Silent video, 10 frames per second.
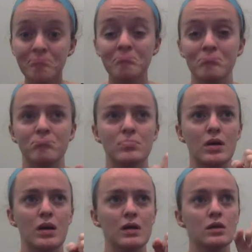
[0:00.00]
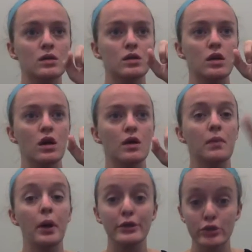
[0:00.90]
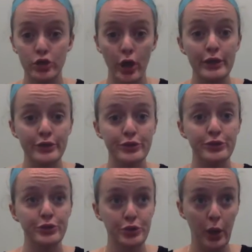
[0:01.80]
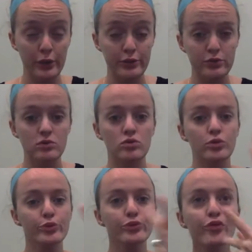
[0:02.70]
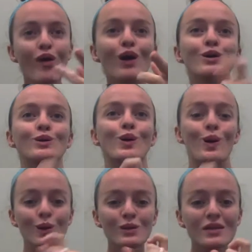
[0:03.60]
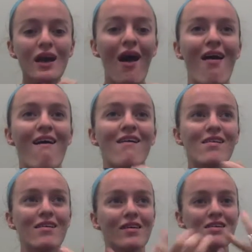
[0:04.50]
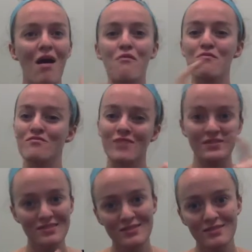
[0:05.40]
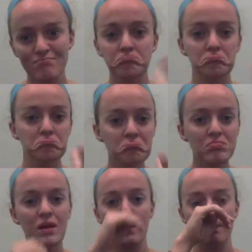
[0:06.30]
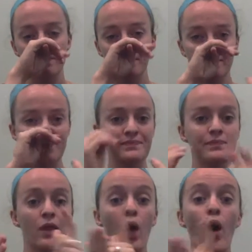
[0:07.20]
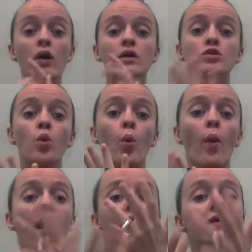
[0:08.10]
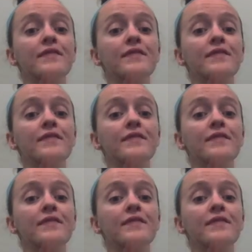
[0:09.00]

that I was able to meet the judge and become friends with him. And I then after I completed law school and took my